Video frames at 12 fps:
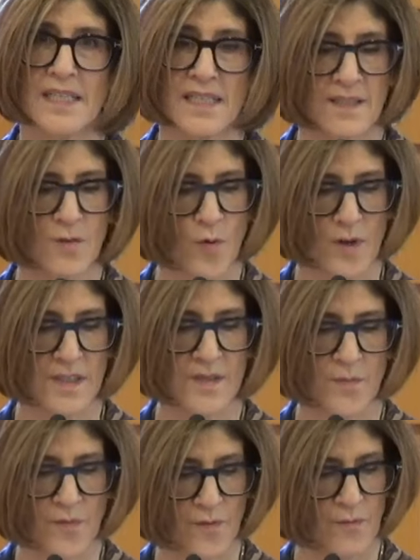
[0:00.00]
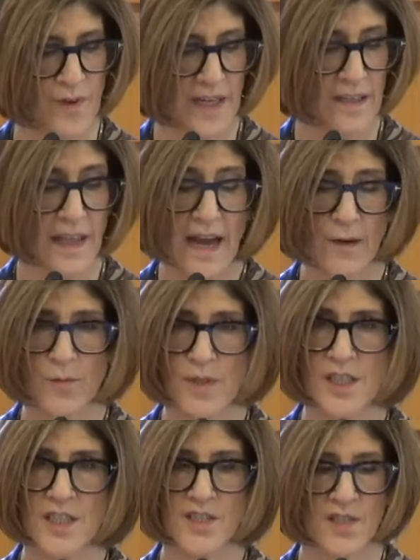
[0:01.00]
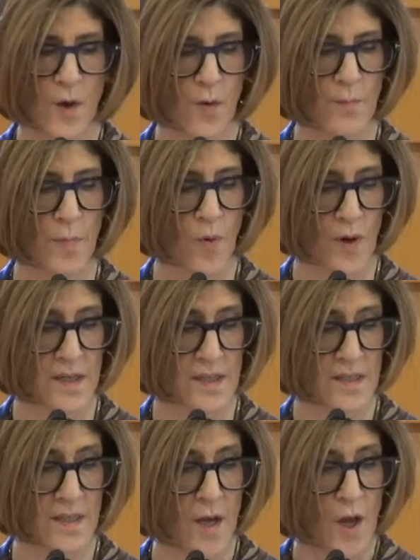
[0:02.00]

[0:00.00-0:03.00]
discourse through read aloud, which is so important.